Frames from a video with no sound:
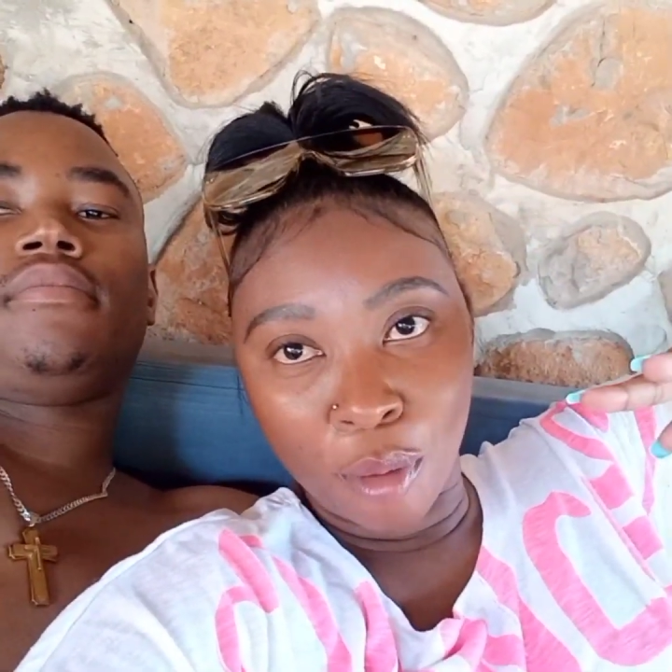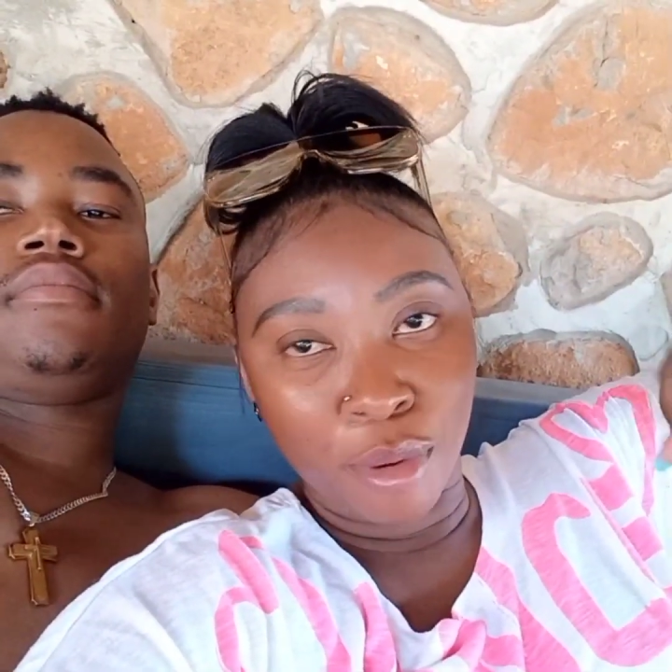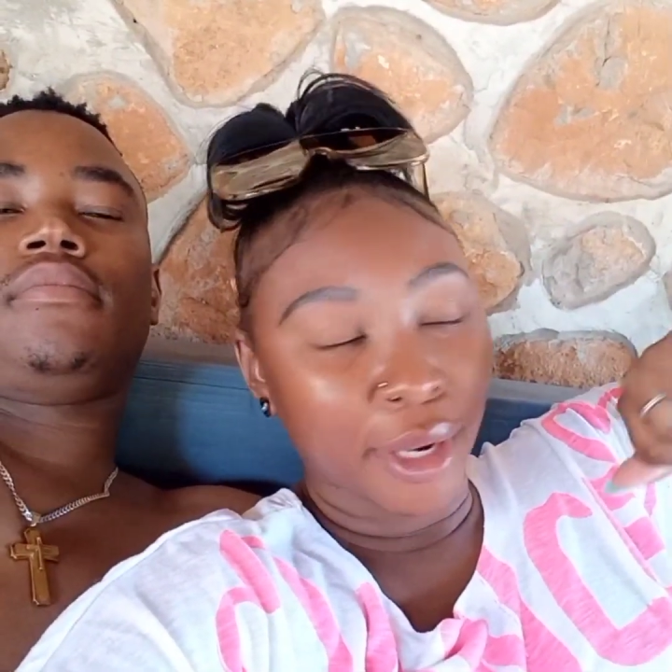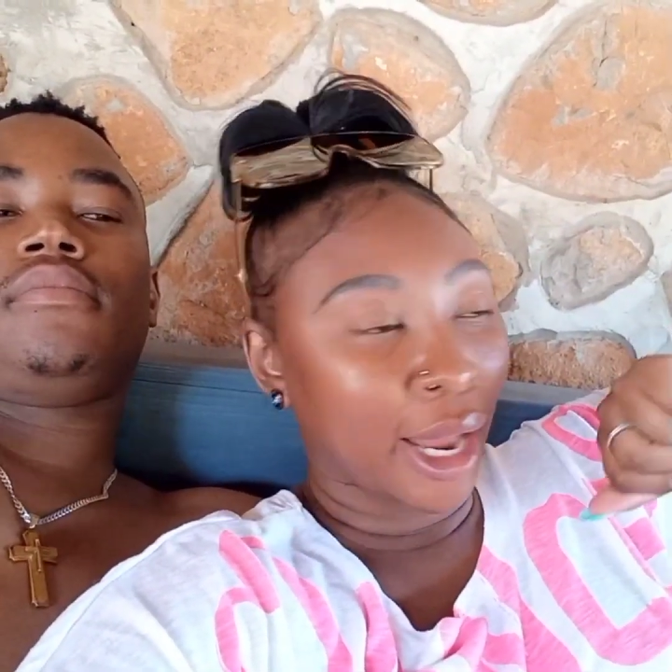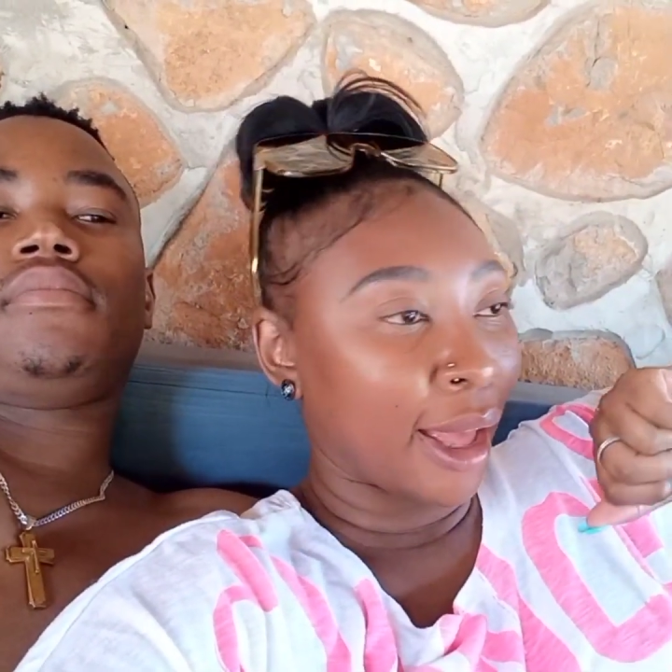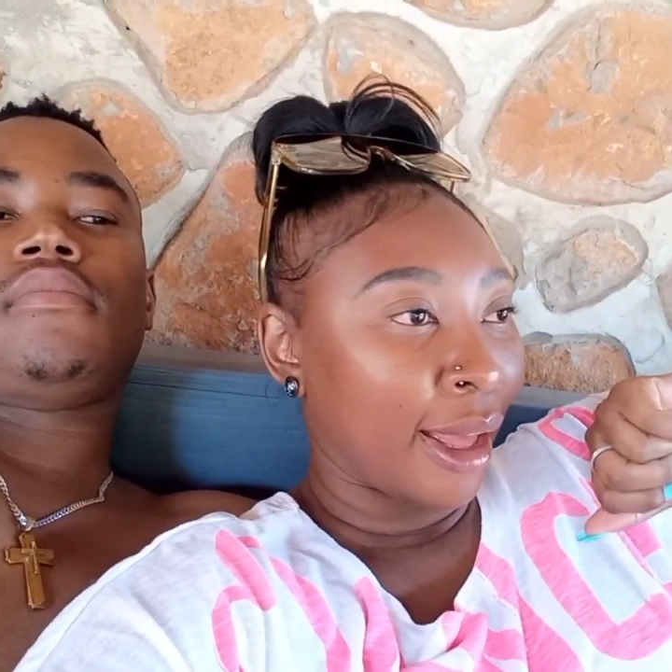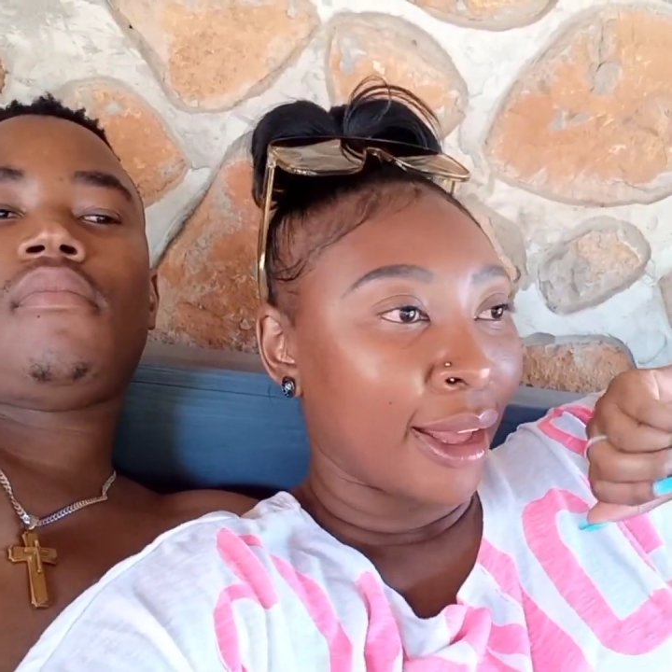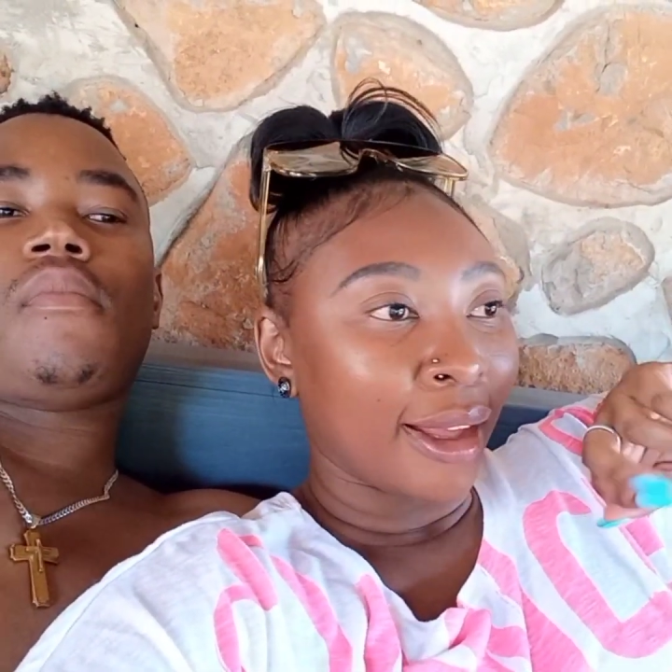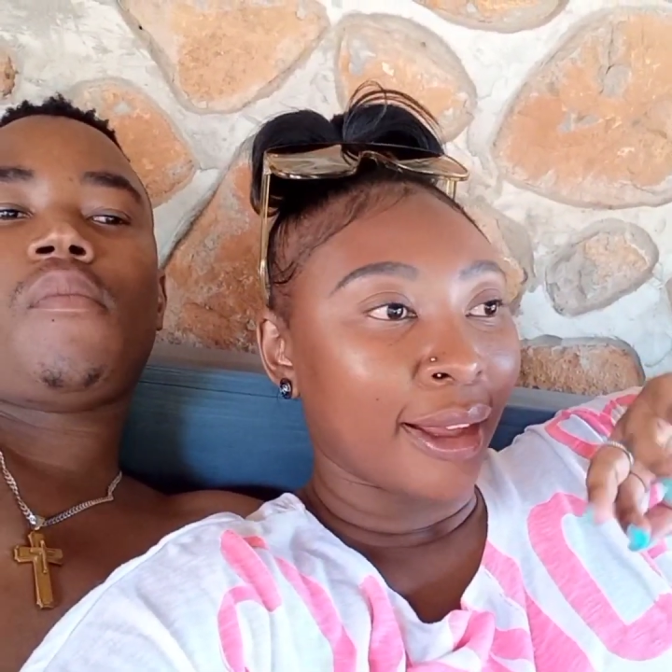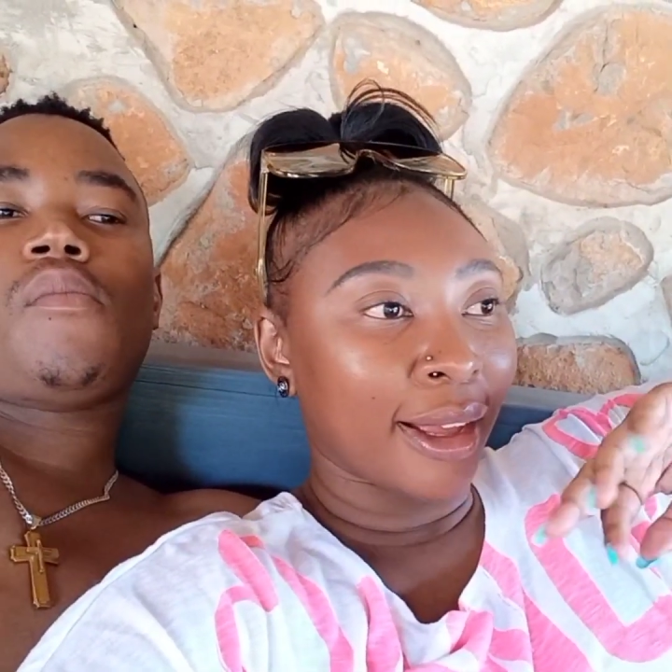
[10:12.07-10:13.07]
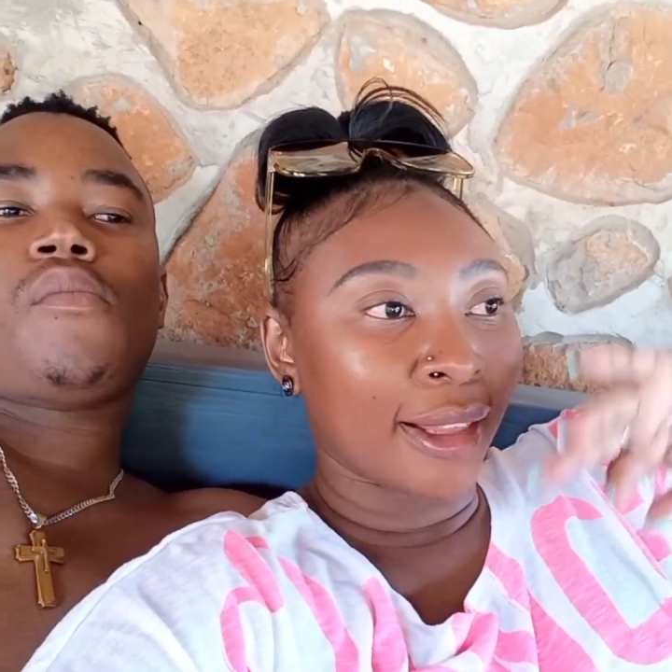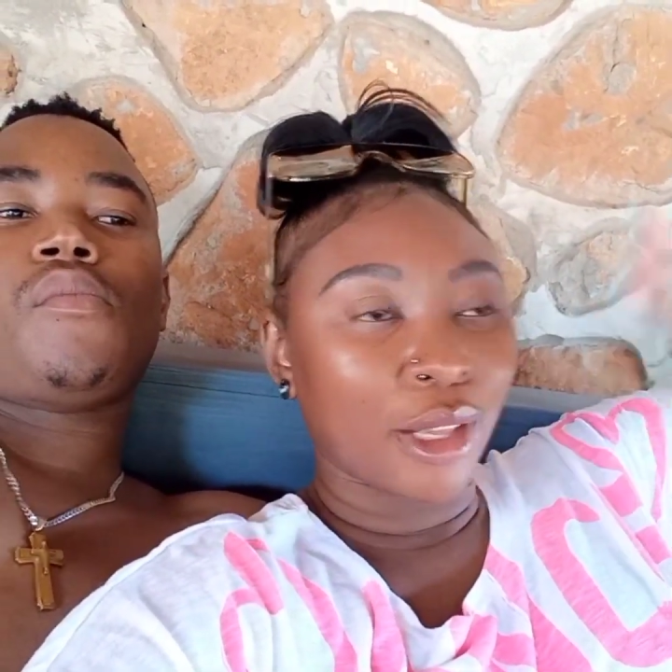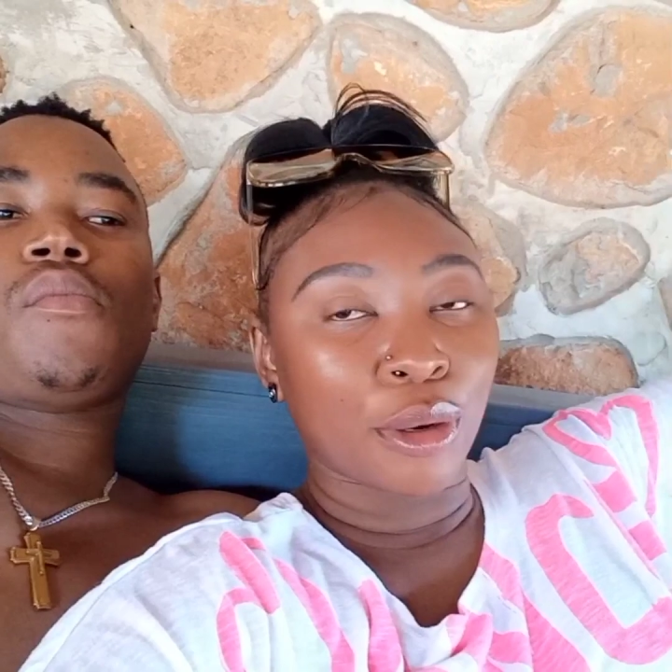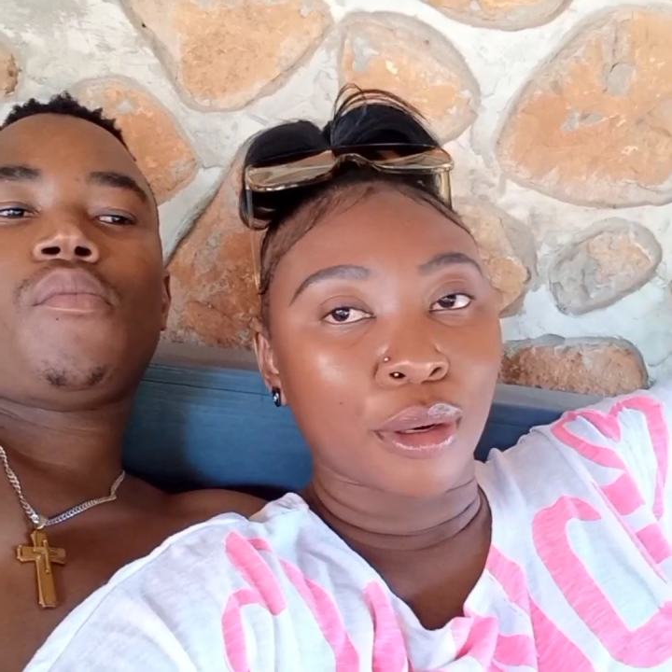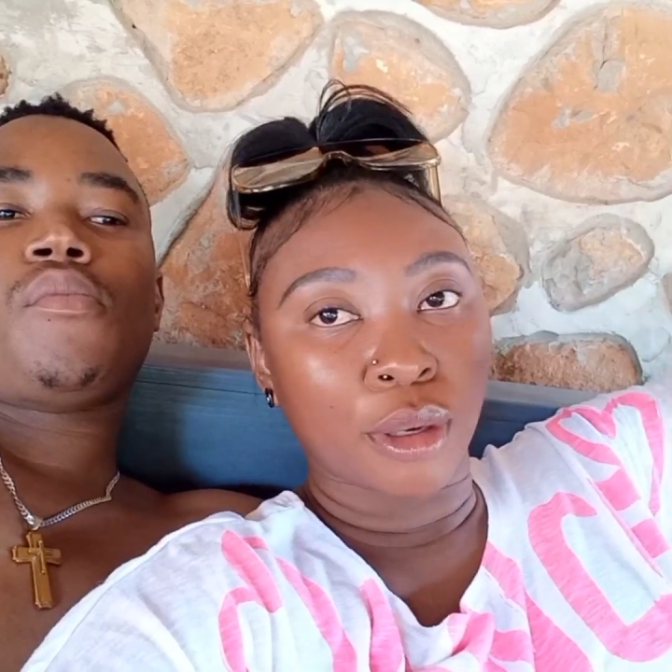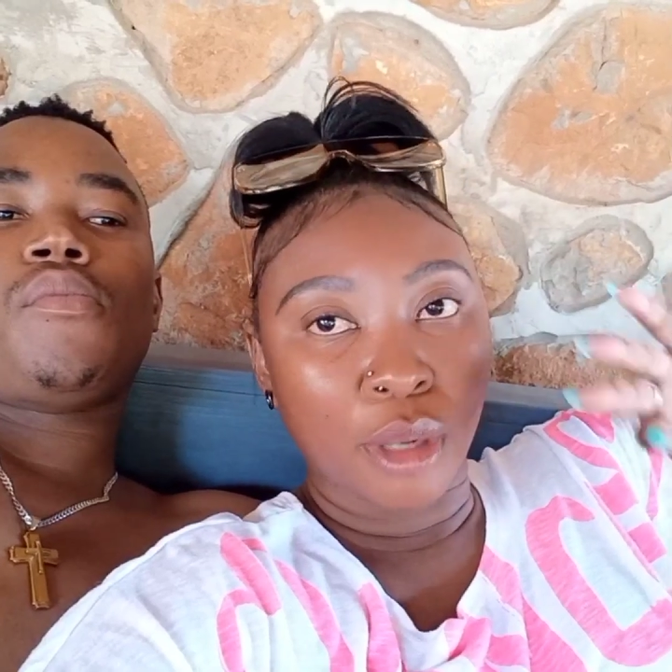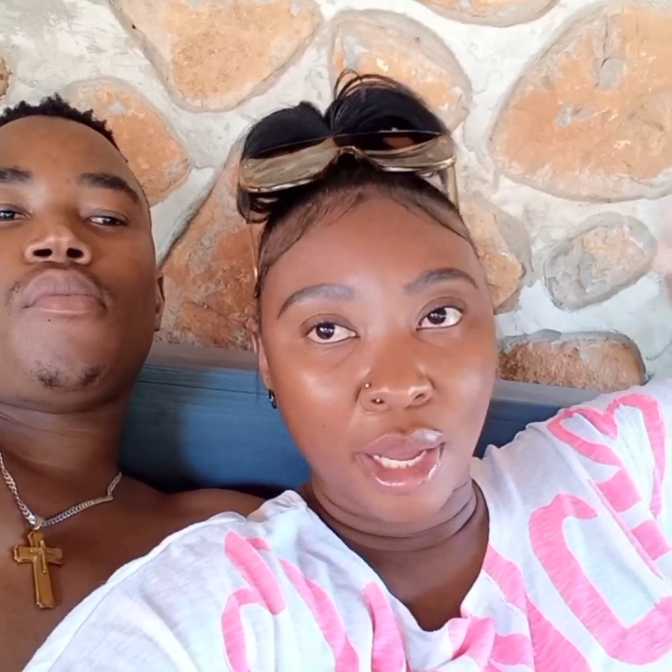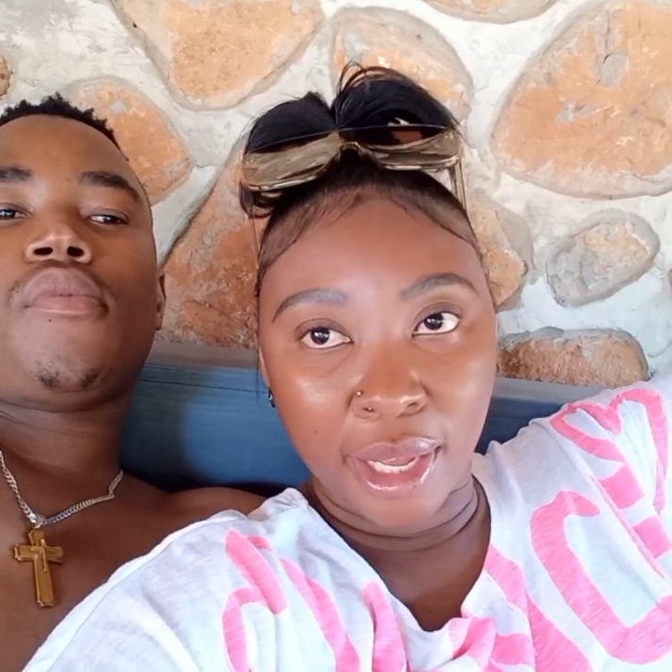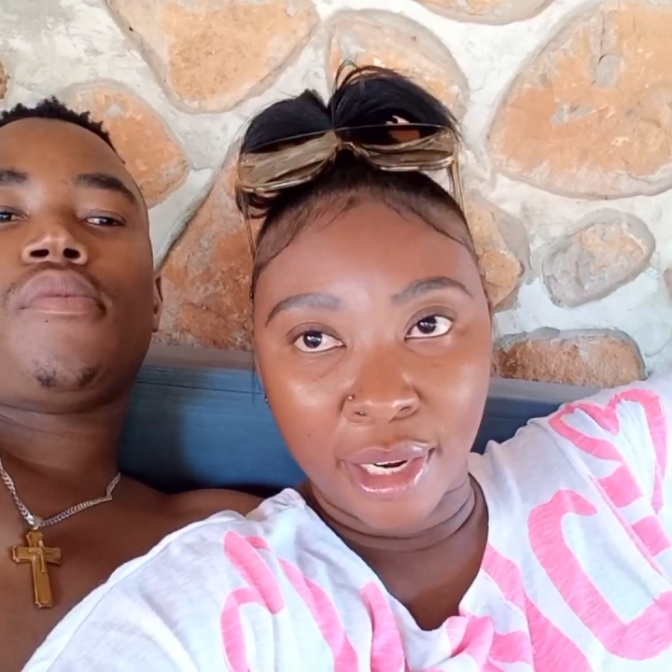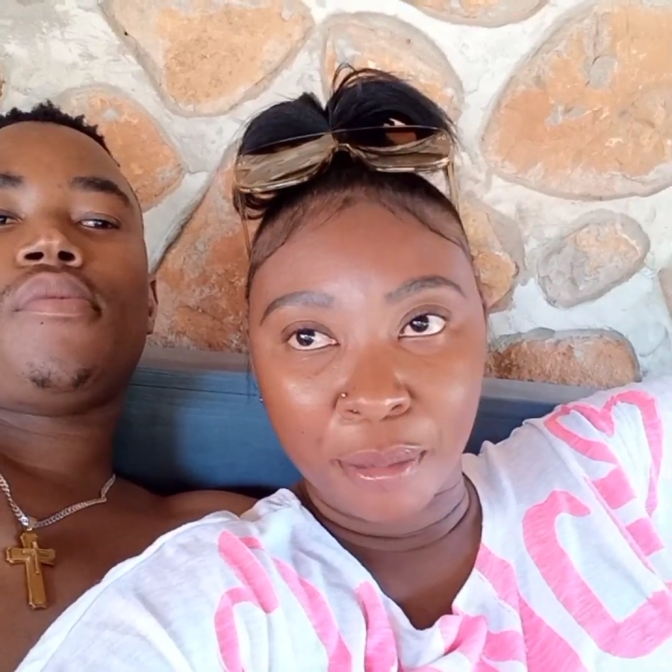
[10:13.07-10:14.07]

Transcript: Bona, Ghana